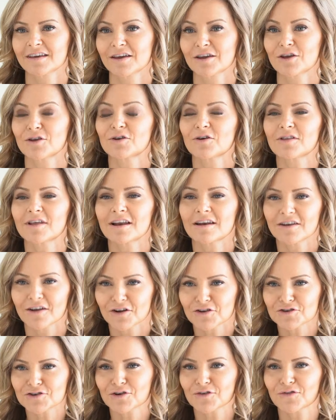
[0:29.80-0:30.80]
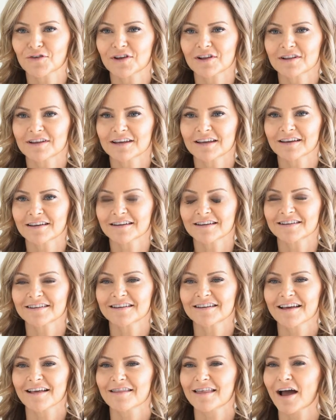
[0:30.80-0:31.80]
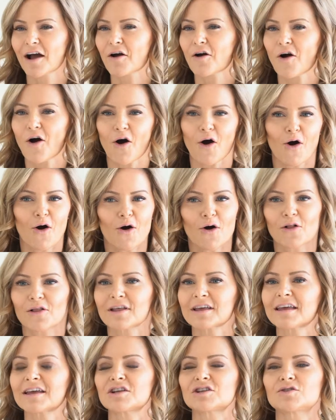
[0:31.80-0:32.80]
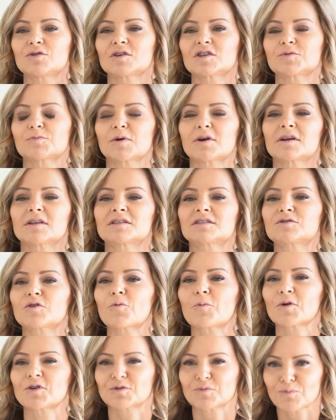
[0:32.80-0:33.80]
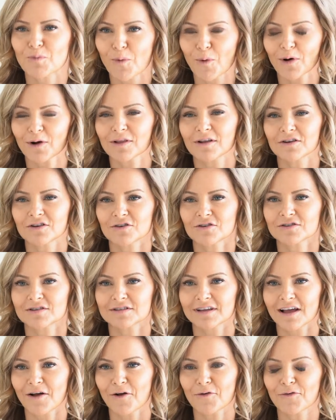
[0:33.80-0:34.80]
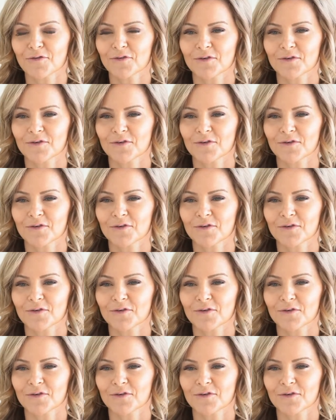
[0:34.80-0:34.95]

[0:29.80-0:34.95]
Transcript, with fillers: You know that nudge you're feeling? That calling to experience so much more than yourself?